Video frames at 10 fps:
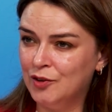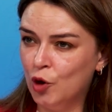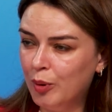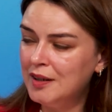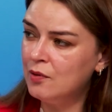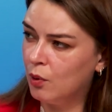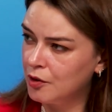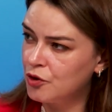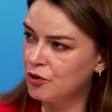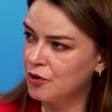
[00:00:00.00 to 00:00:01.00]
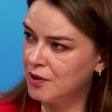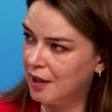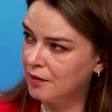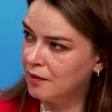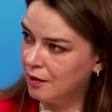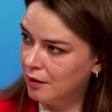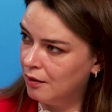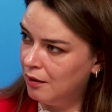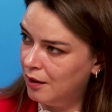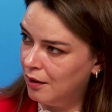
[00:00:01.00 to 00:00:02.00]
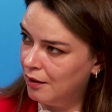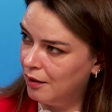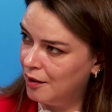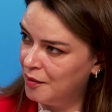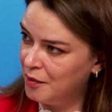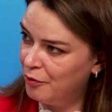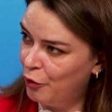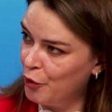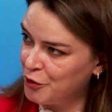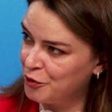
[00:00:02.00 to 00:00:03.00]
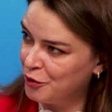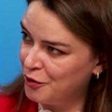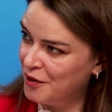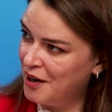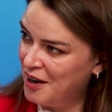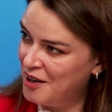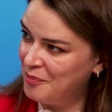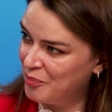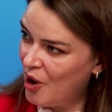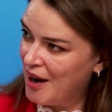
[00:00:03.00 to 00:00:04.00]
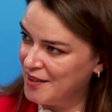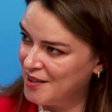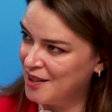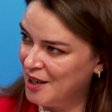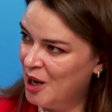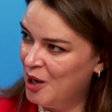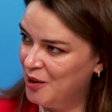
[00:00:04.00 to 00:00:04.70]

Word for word: nobody wants to set the uh, first price.